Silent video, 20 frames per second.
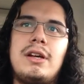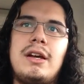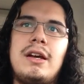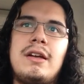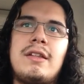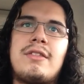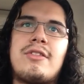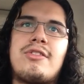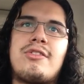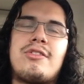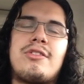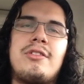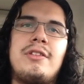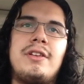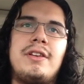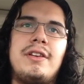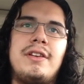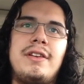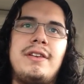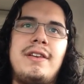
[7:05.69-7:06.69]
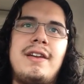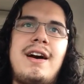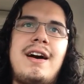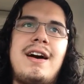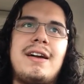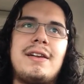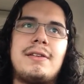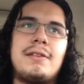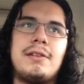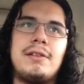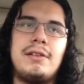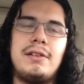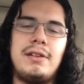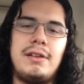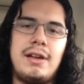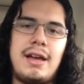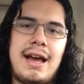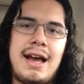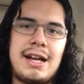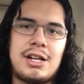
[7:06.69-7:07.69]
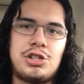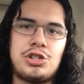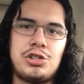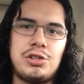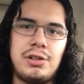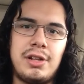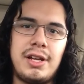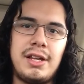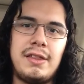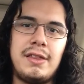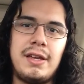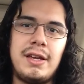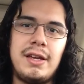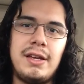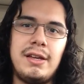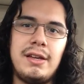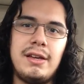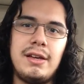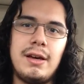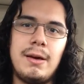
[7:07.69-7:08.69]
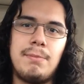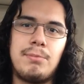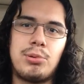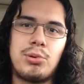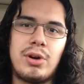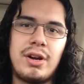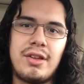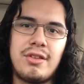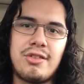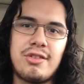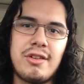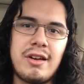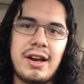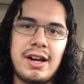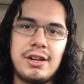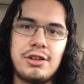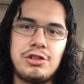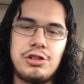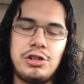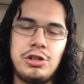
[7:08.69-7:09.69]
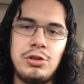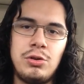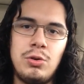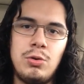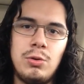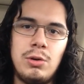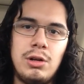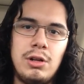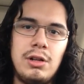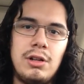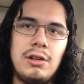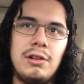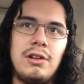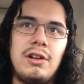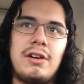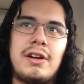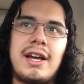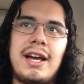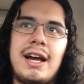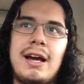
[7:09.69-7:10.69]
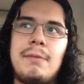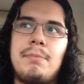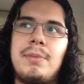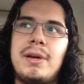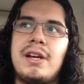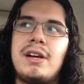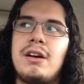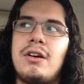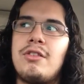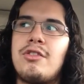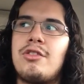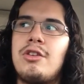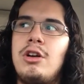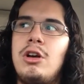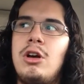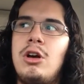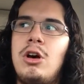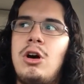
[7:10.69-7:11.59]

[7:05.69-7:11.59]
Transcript: it's not actually a pretty sight to look at, because